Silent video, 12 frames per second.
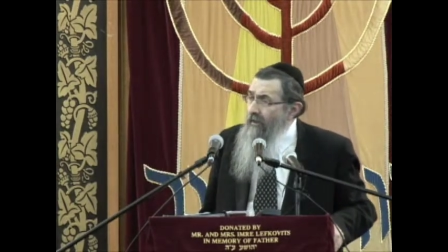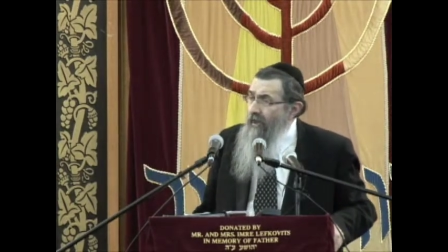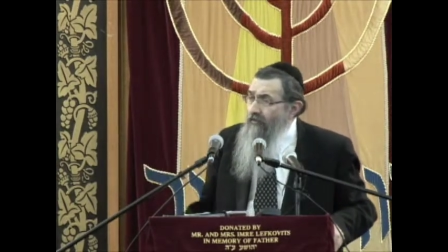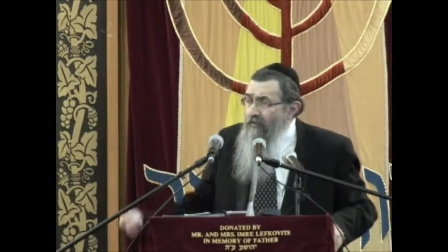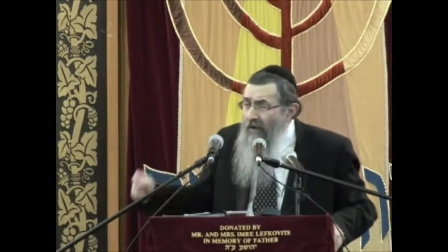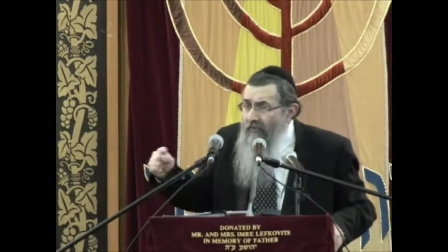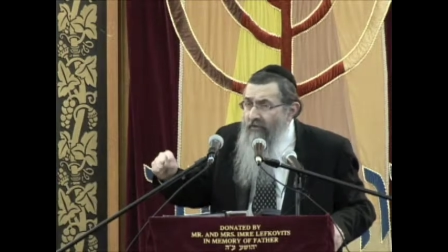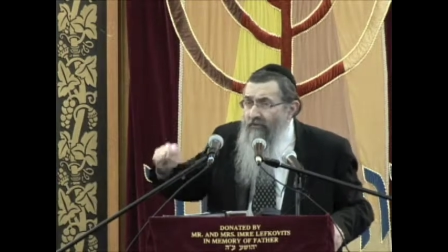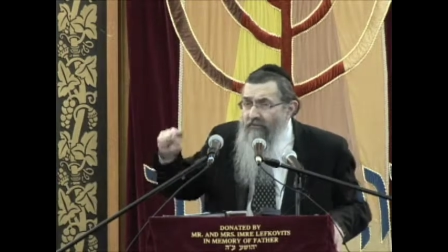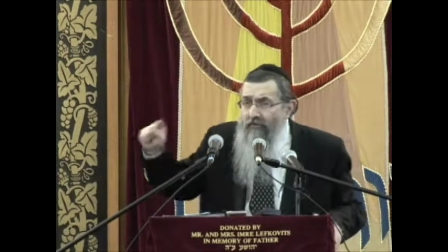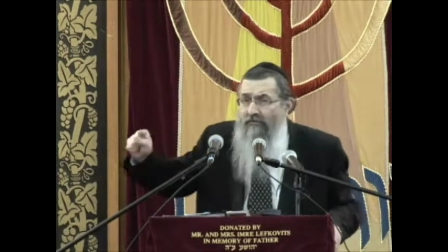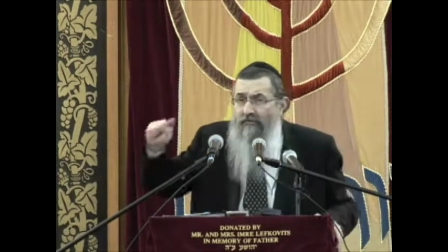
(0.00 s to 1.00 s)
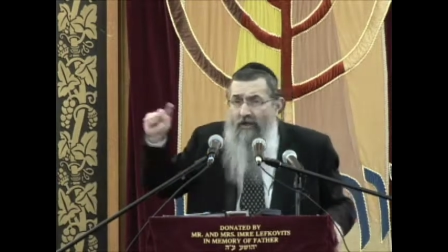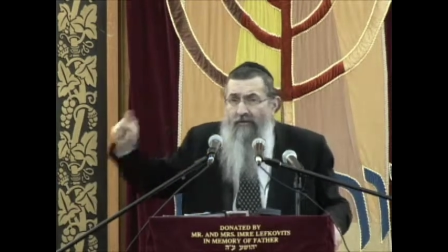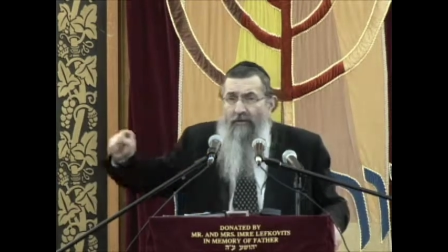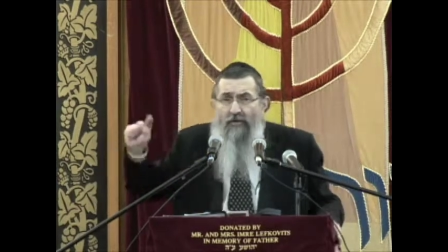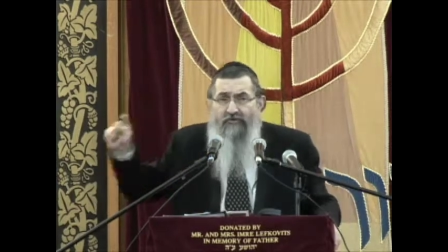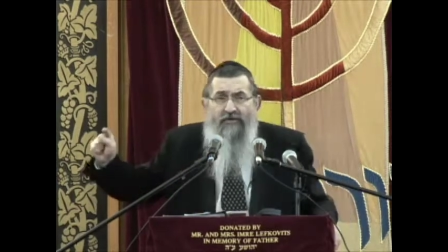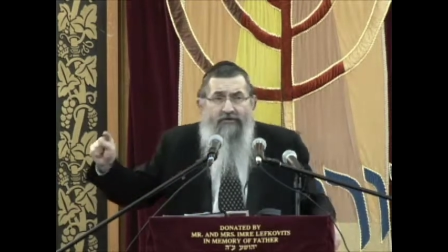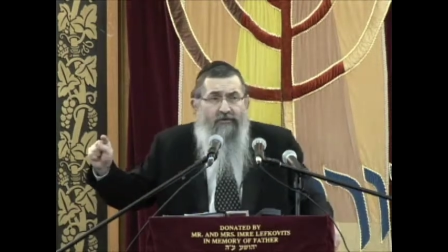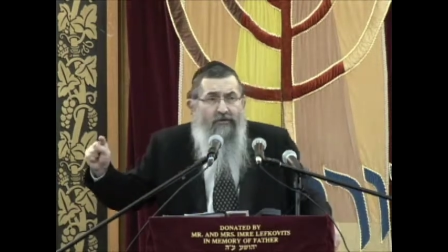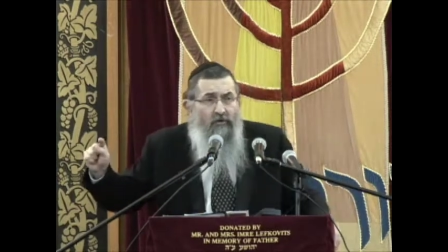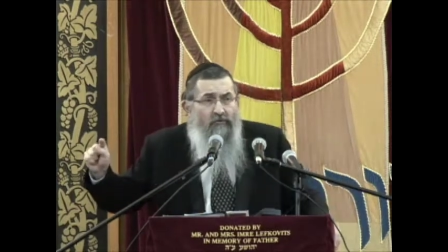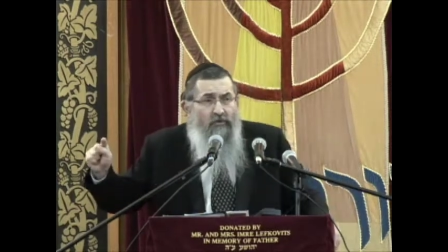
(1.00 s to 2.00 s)
I remember the first time I moved into
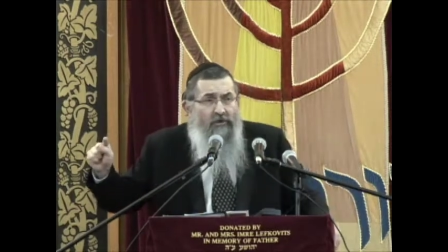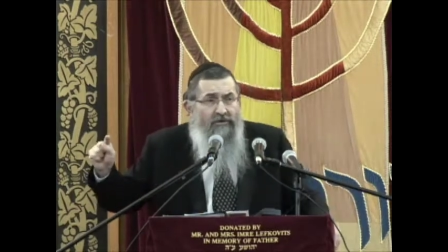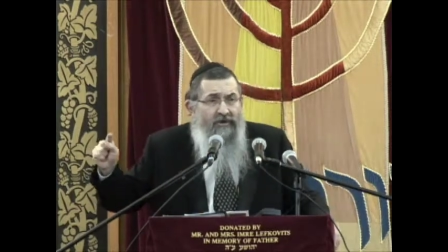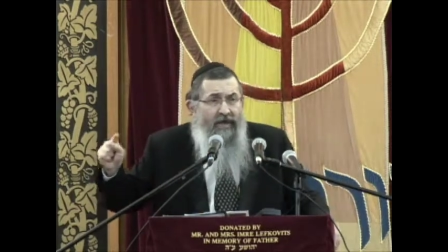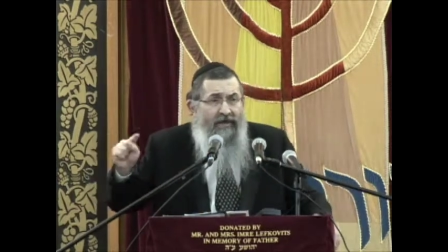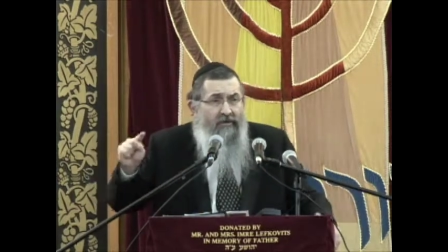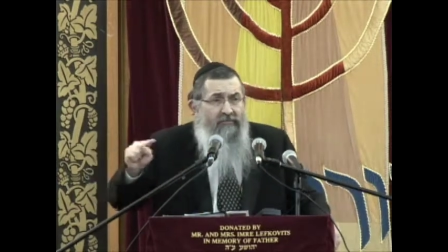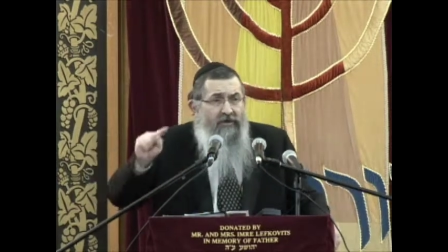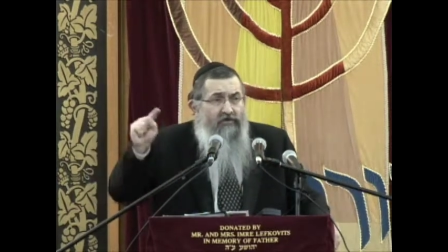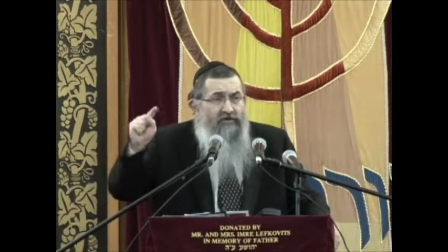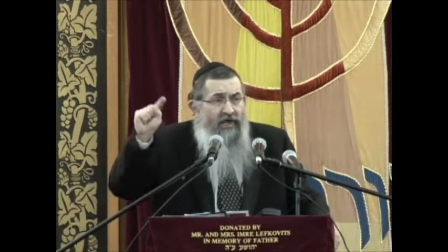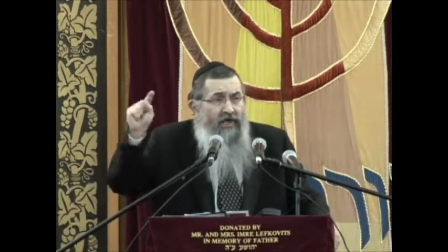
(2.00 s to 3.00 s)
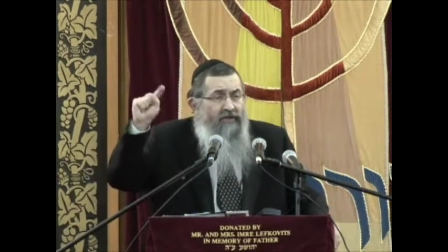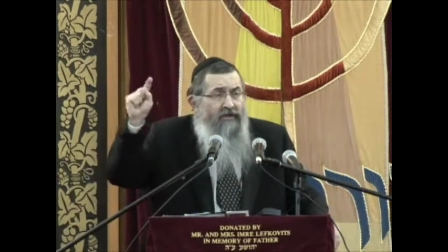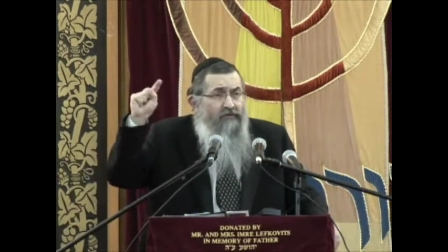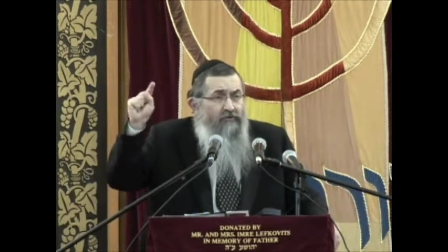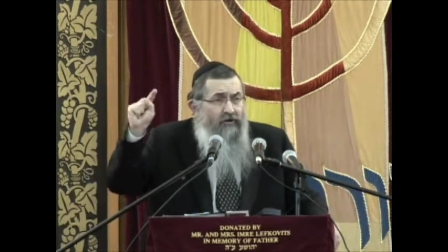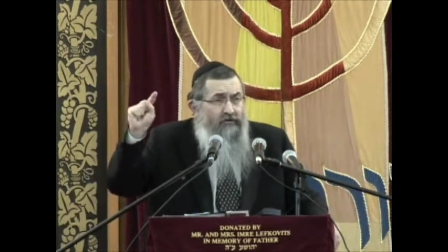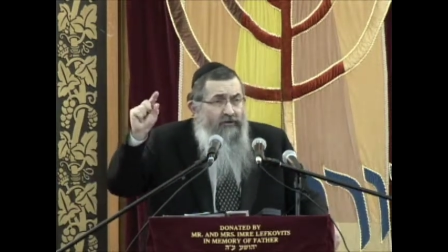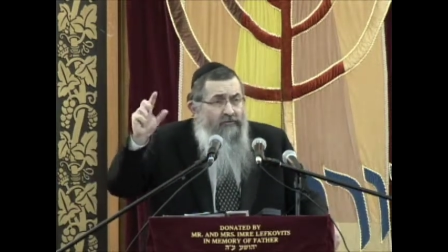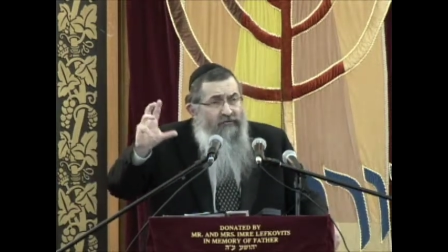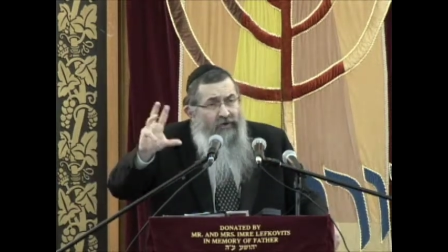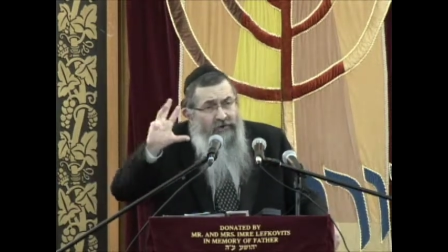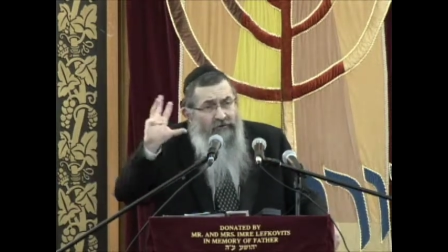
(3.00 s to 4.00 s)
the community, I had a big she'elas noshim, a
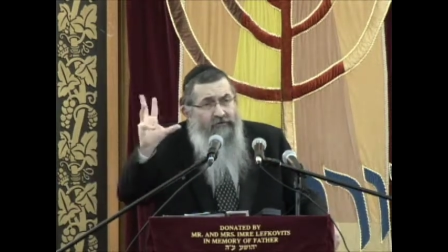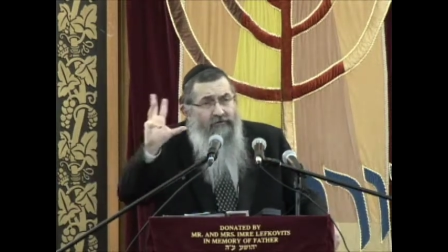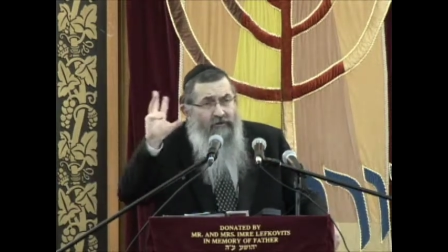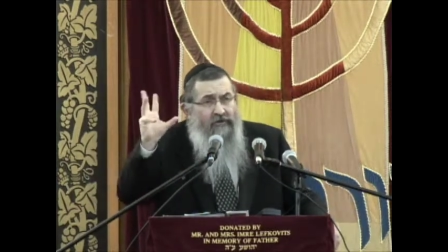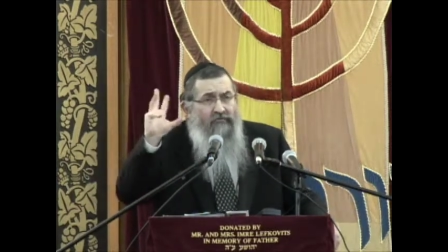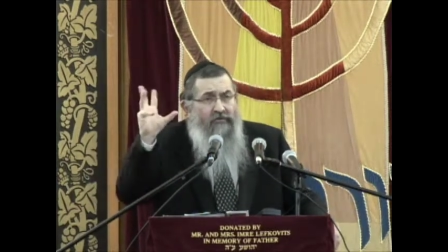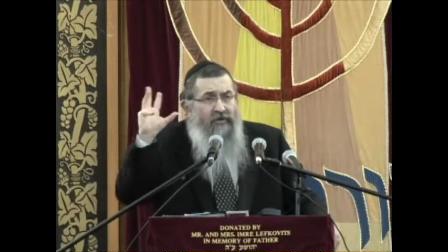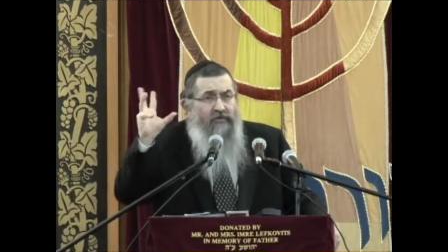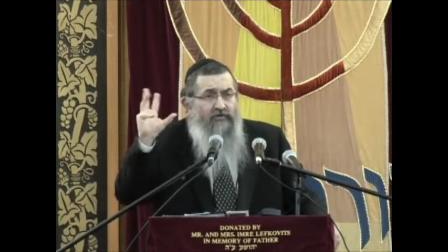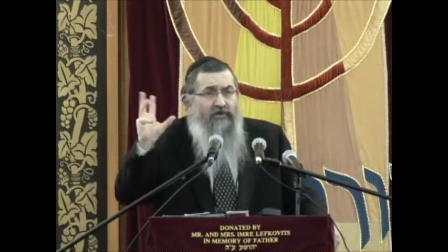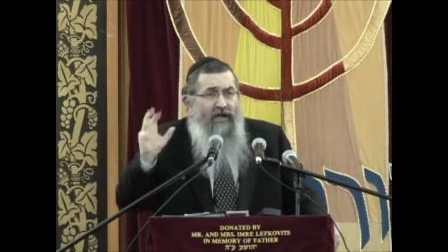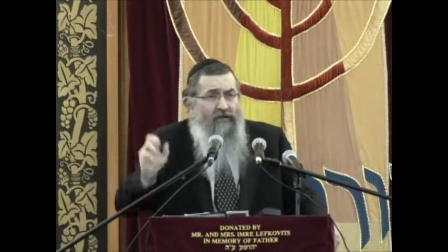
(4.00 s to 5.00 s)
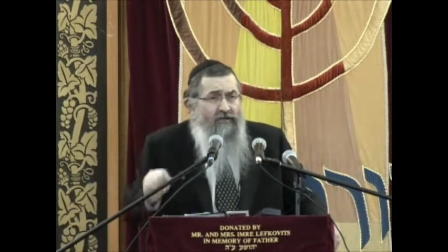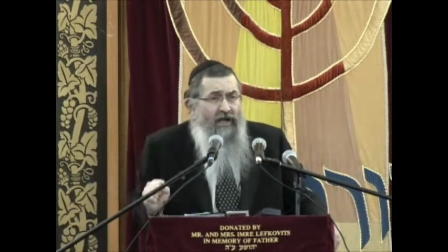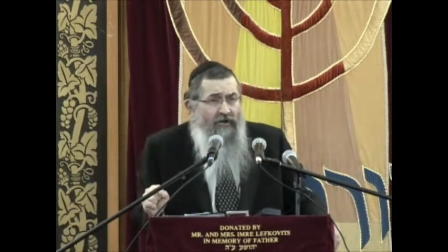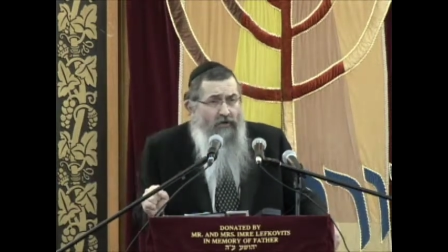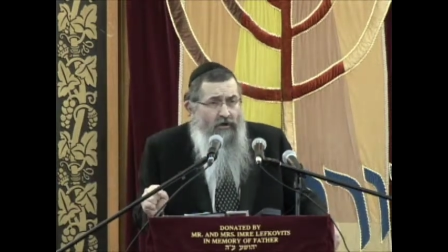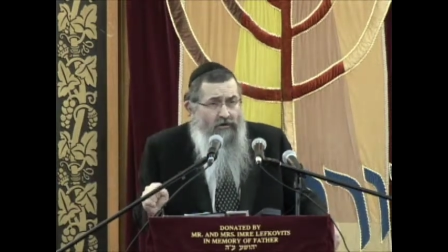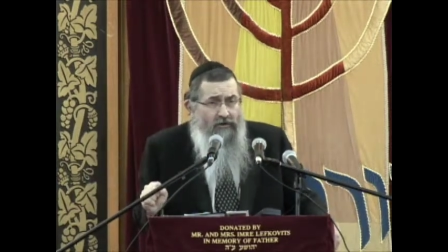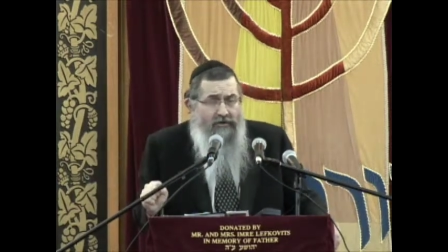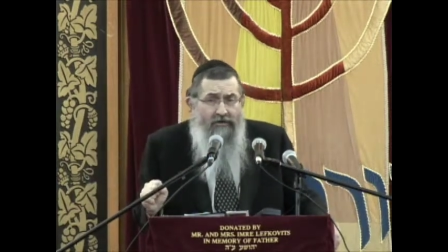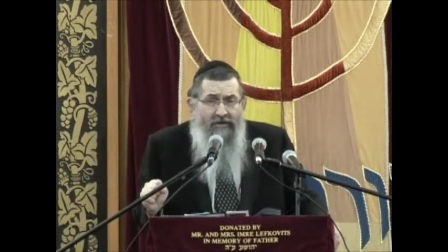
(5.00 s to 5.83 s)
very significant shayla la'alocha.